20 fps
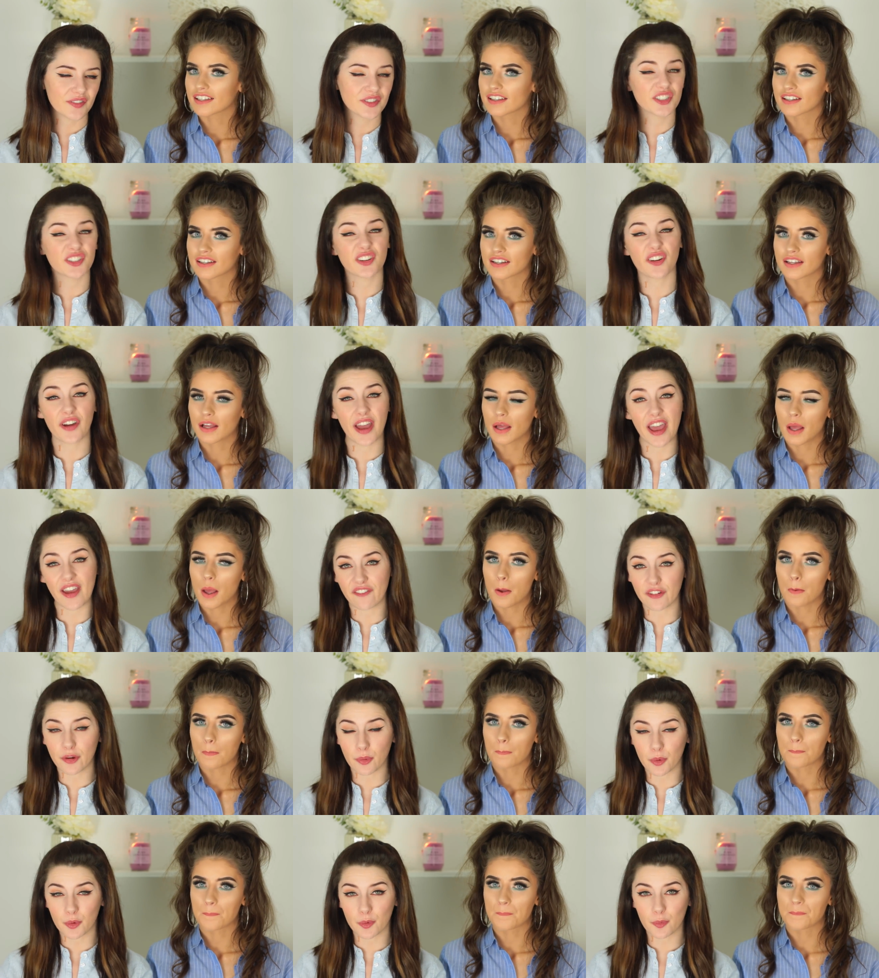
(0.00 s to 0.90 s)
Speaker 1: obviously not
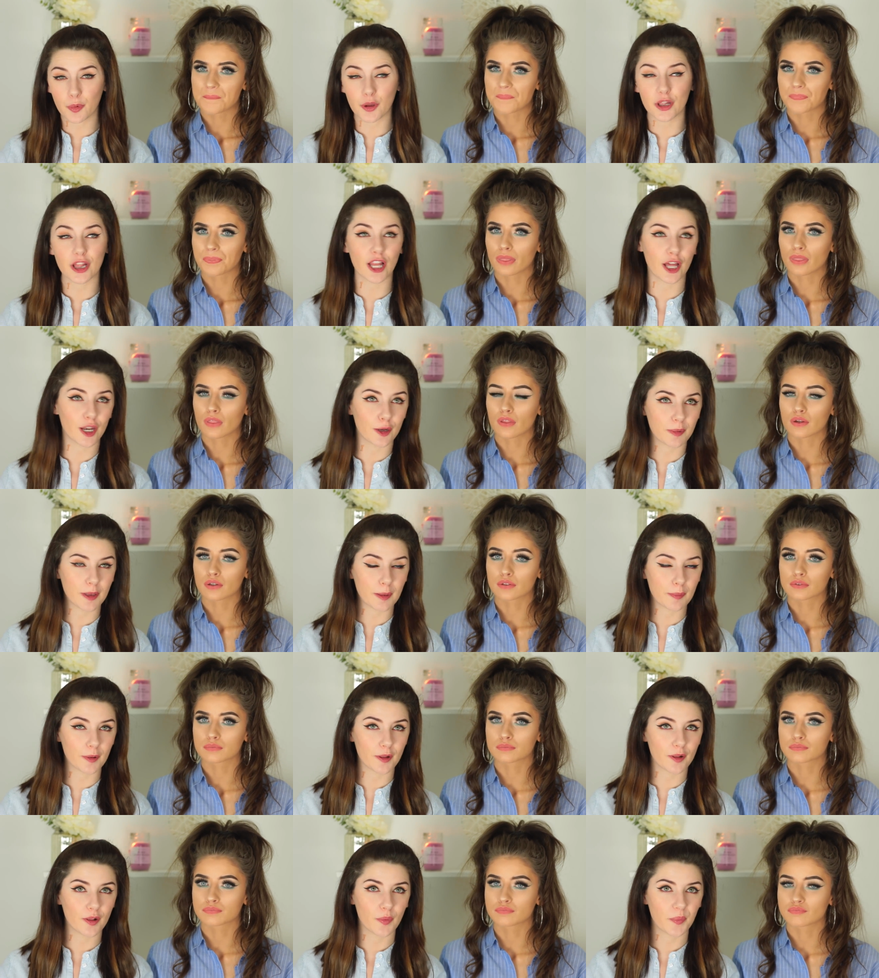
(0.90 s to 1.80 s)
everyone but a lot of
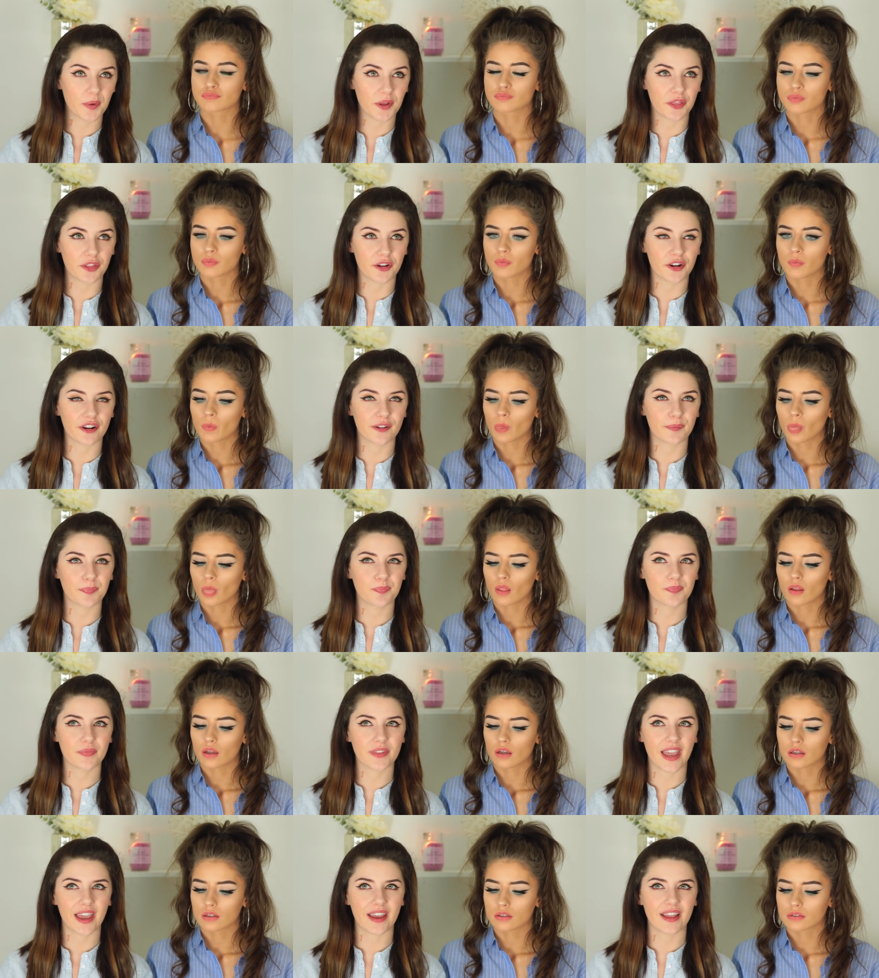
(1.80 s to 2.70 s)
people when they're
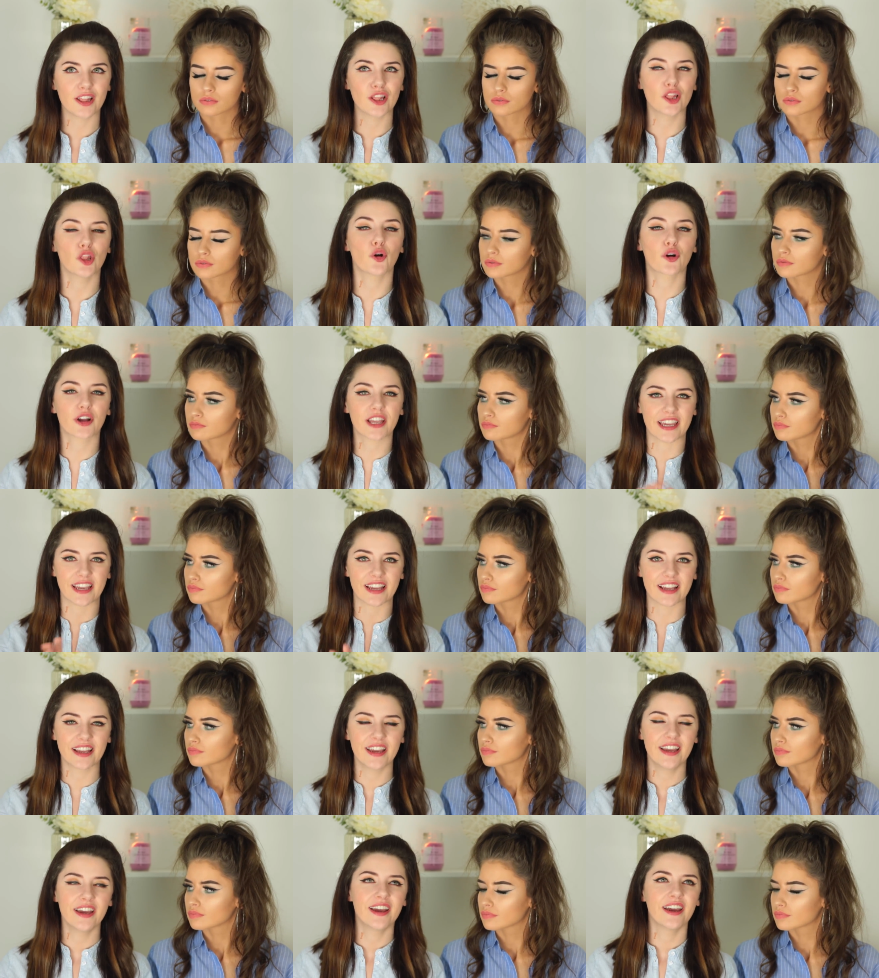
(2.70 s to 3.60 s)

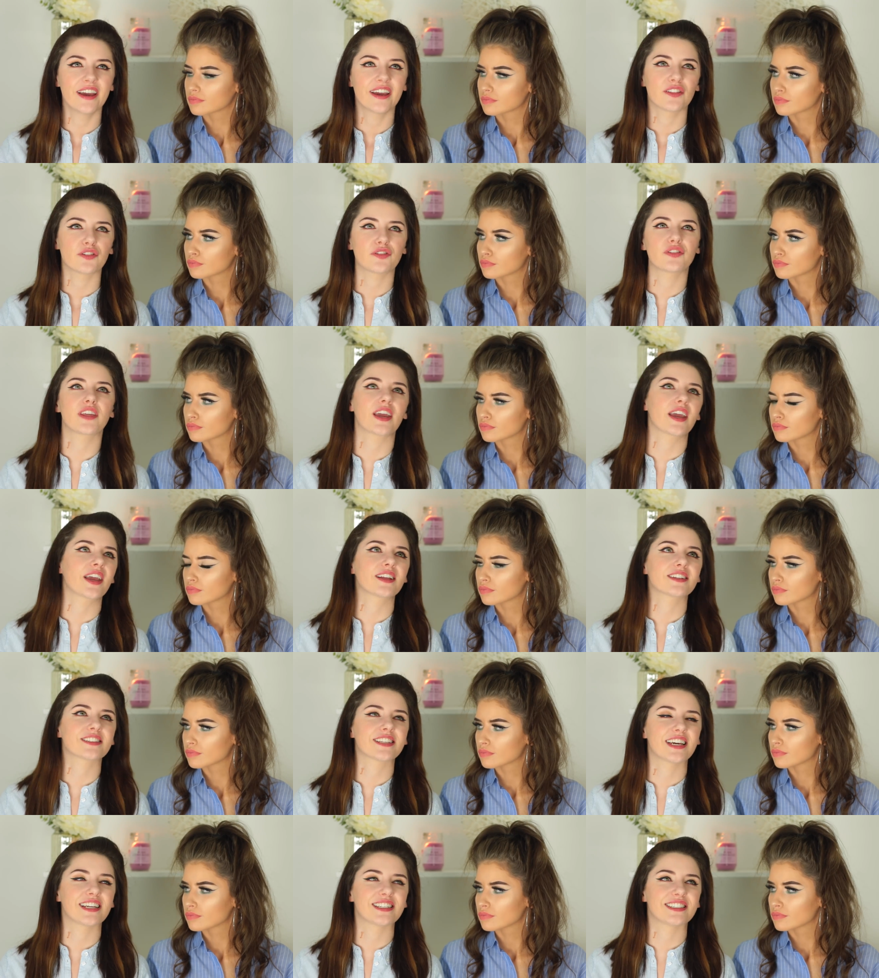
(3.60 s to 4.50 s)
looking
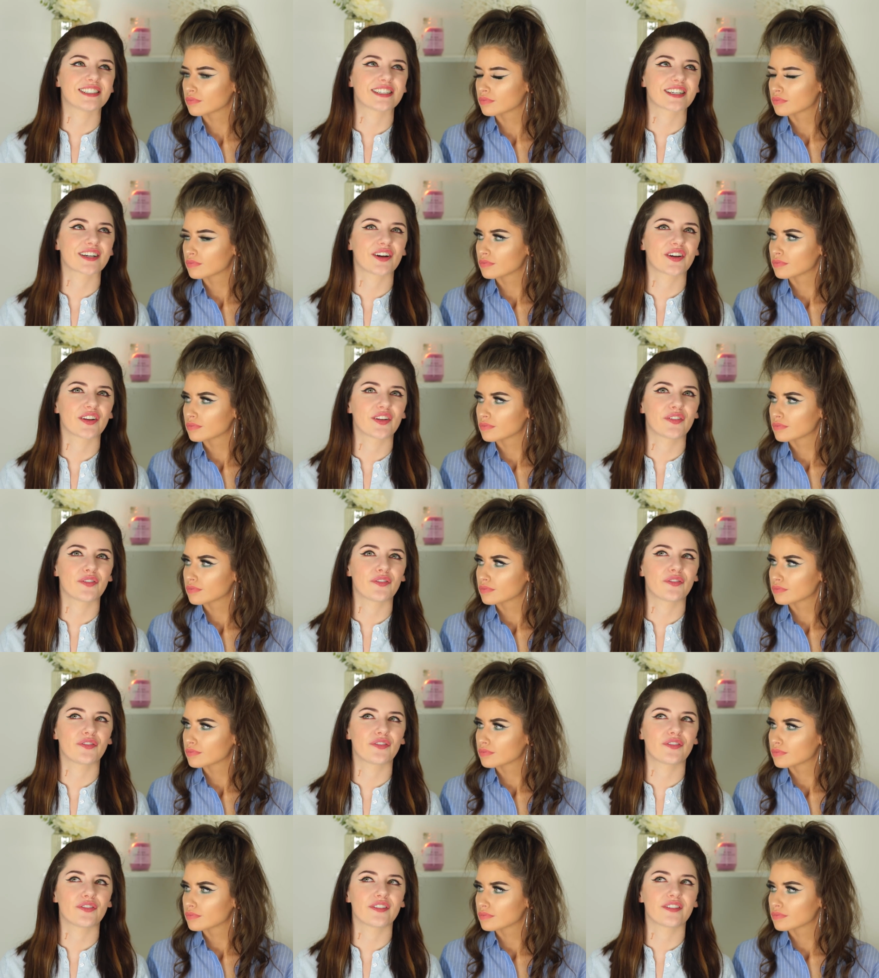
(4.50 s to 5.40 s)
they tend to kind
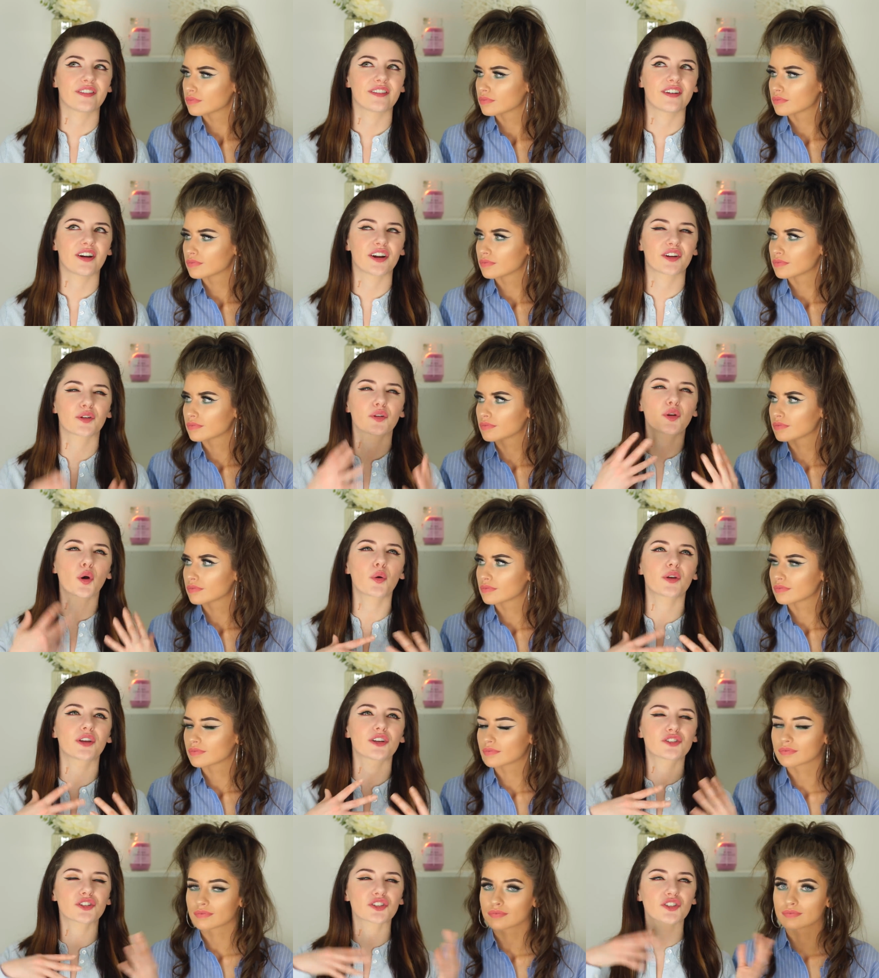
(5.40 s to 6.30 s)
of I don't know,
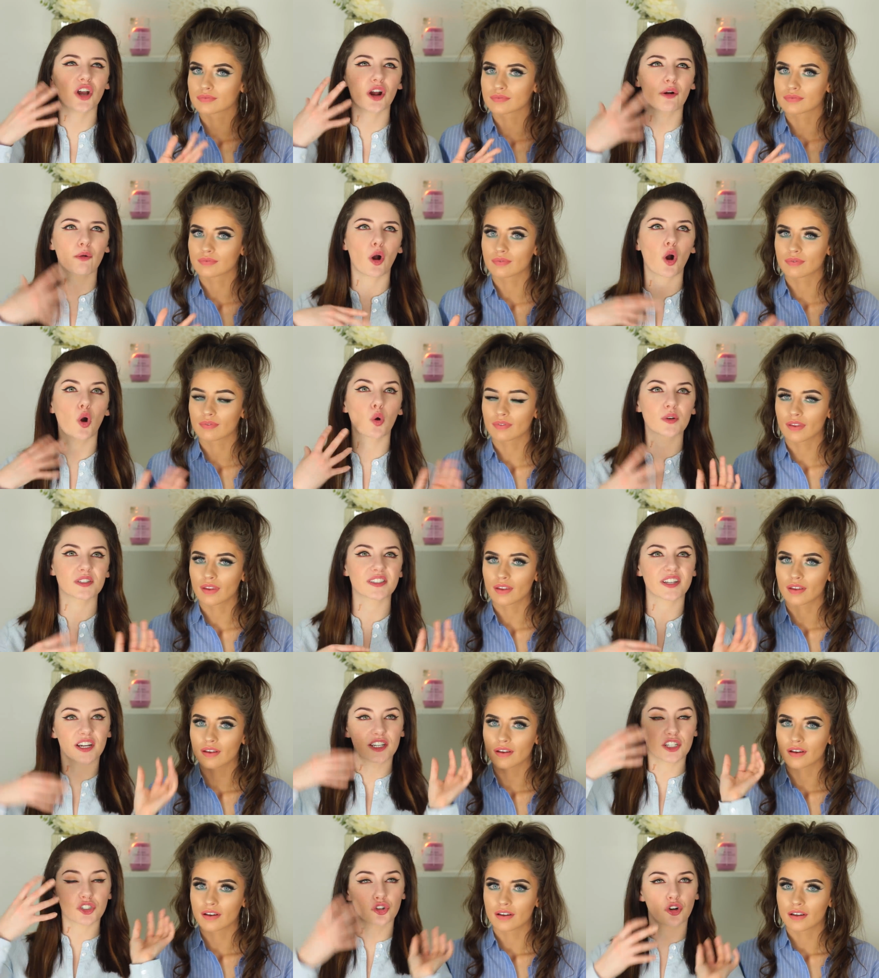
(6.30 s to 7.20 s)
you just are always
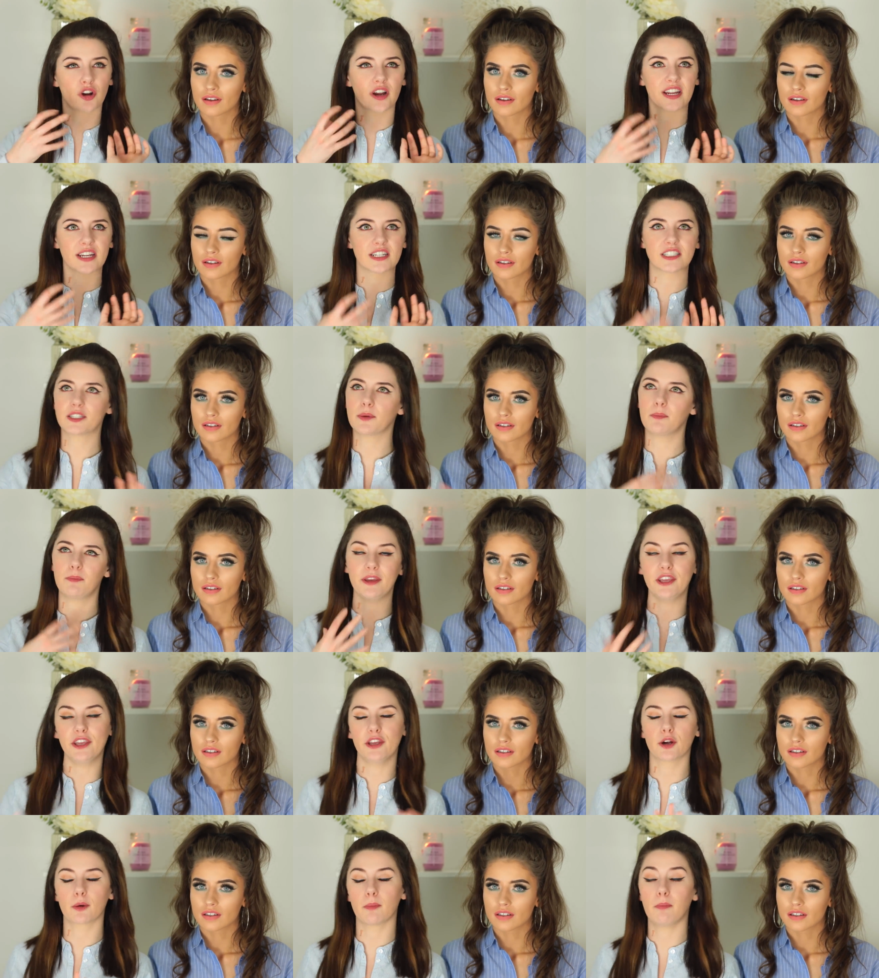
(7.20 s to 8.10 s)
kind of trying to be
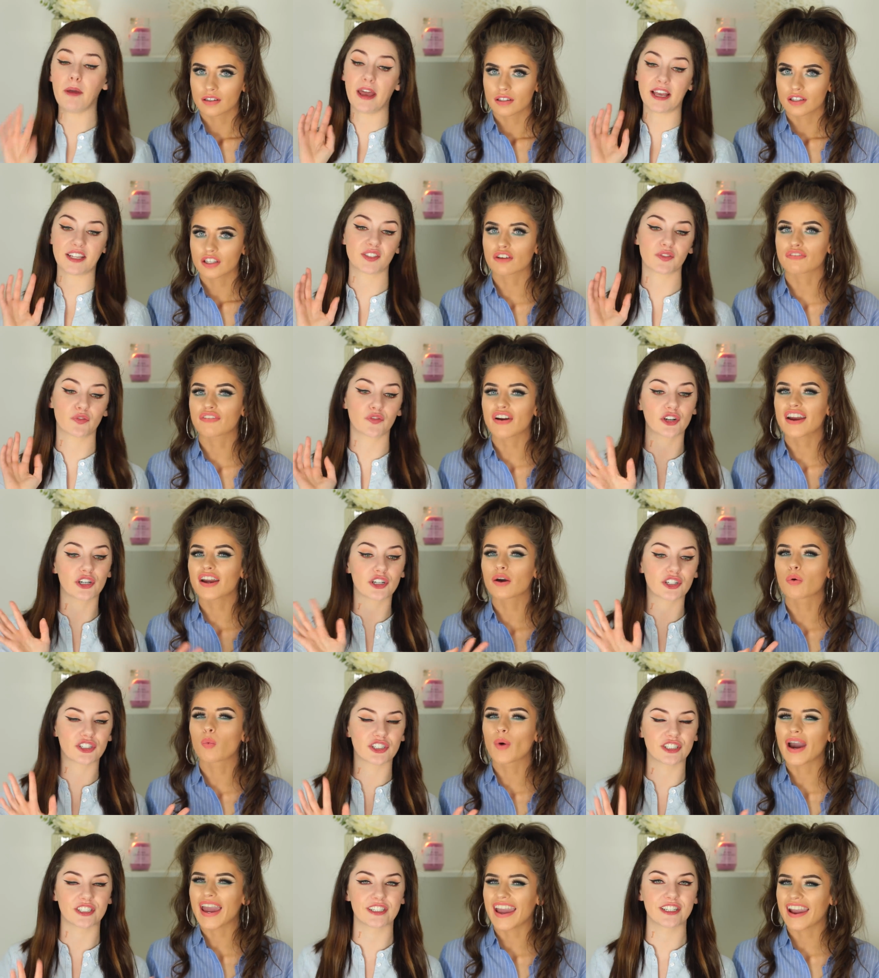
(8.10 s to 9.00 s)
your best. You're very
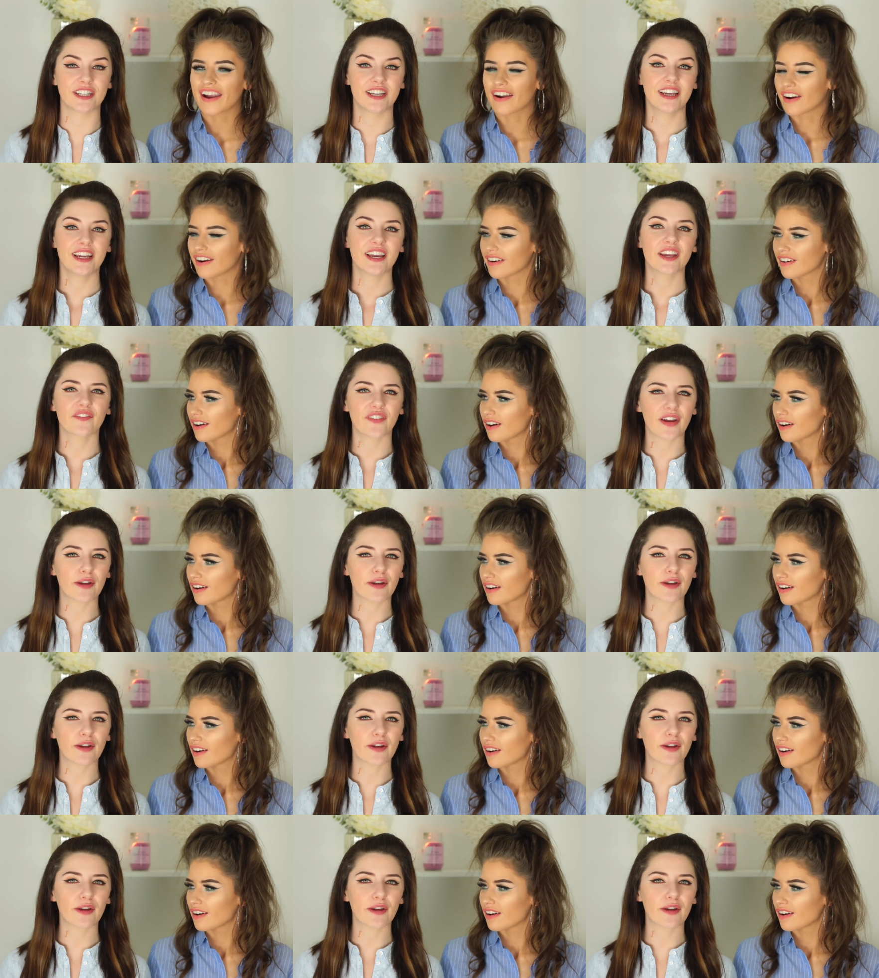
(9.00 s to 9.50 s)
version. aware.